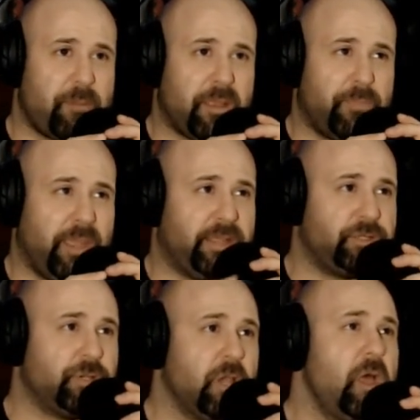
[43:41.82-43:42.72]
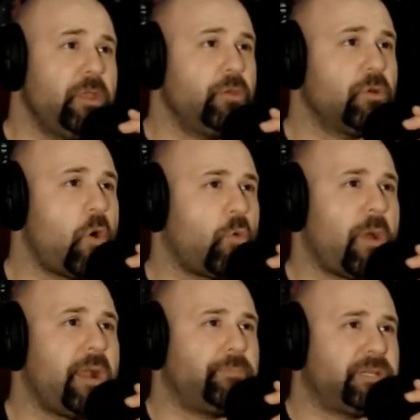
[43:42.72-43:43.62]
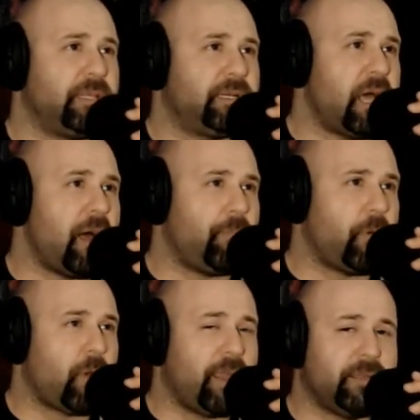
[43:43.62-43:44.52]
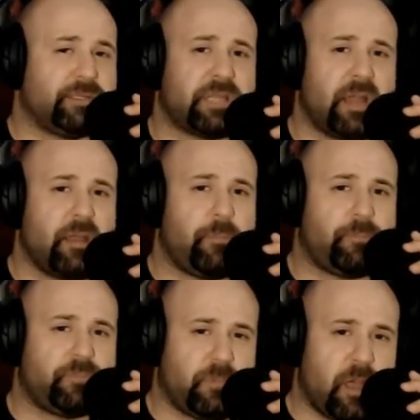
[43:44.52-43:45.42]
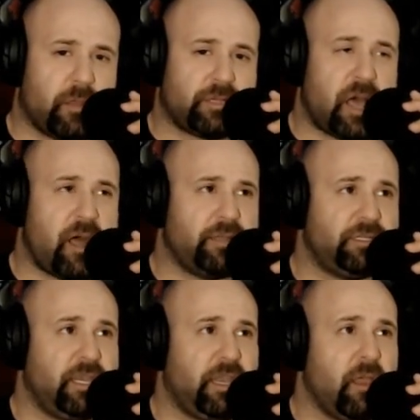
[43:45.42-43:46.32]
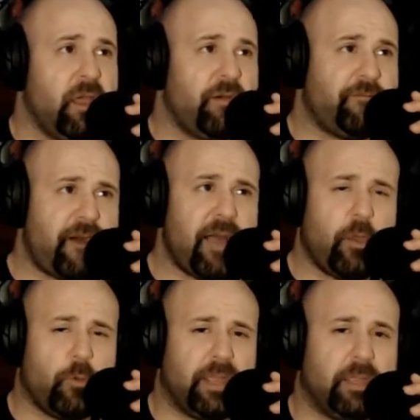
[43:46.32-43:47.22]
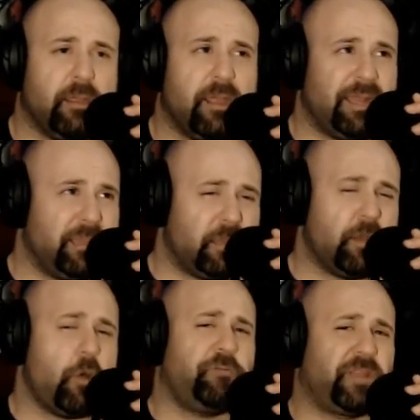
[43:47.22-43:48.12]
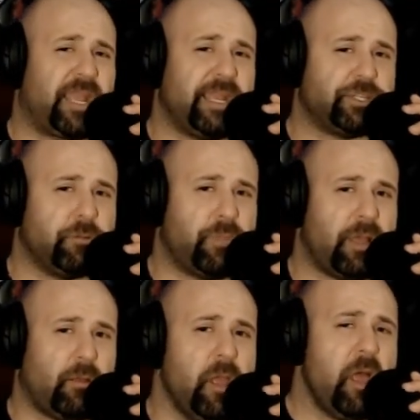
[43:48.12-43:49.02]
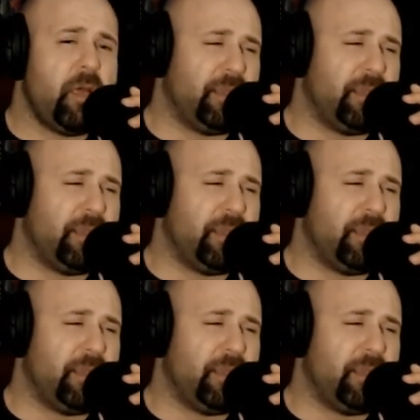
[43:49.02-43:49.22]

it's not my page. You can go right up to the top, all right? Sign up to Odyssey, follow me, and hit the notification bell.